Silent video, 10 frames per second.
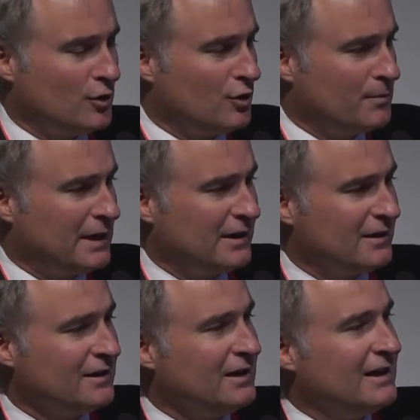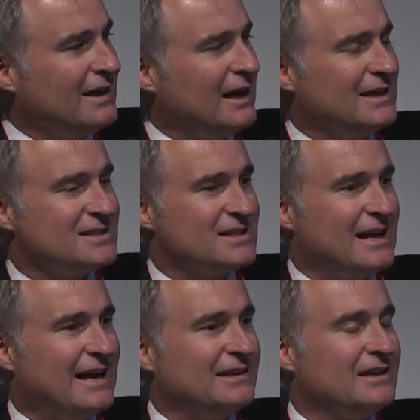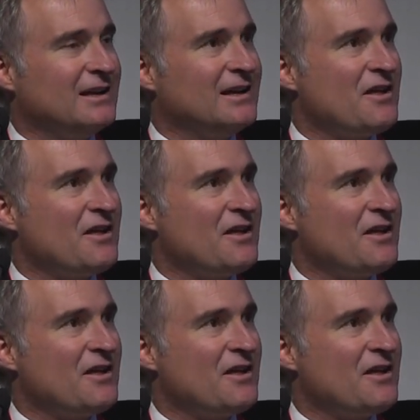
Omer, is that